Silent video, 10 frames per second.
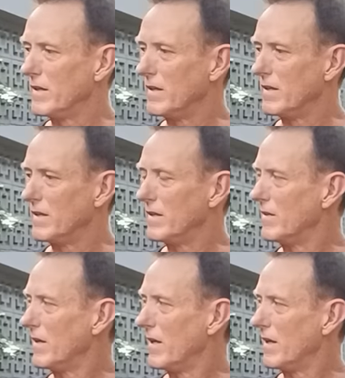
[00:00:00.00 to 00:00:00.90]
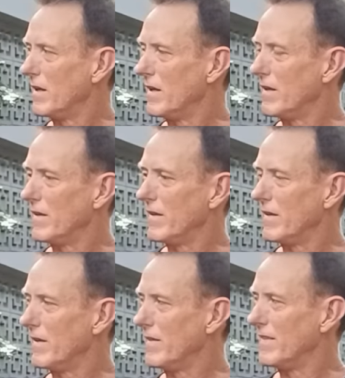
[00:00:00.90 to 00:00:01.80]

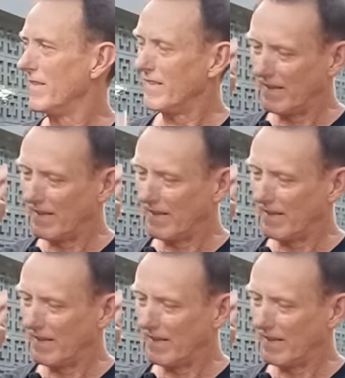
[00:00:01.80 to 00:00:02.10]
The person shown says nothing.